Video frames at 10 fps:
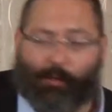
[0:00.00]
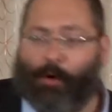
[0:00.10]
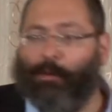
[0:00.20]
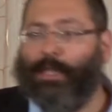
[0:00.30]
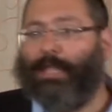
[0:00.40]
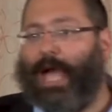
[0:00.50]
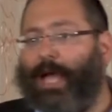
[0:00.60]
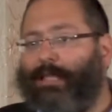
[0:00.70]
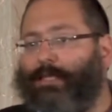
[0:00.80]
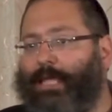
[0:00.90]
when we
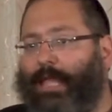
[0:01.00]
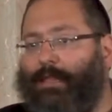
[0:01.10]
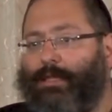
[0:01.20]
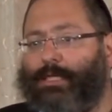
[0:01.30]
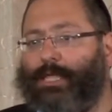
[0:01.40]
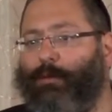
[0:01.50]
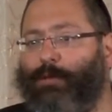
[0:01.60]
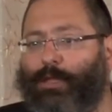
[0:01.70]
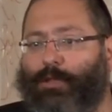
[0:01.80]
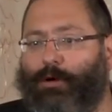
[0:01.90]
dance endlessly
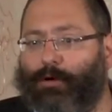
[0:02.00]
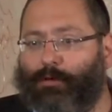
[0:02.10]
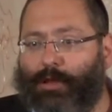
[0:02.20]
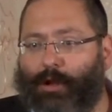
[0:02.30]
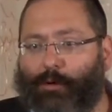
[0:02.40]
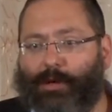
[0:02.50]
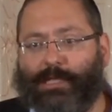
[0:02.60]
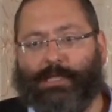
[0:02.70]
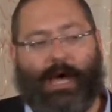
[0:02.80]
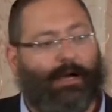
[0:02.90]
with the Torah
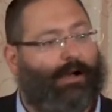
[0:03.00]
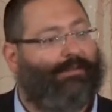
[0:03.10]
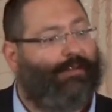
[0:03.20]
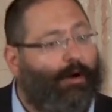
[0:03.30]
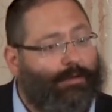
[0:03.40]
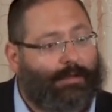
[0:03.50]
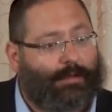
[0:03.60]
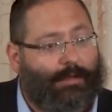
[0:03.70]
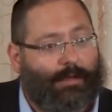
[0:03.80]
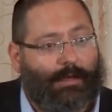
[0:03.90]
known as the
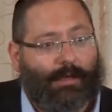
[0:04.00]
HaKafot.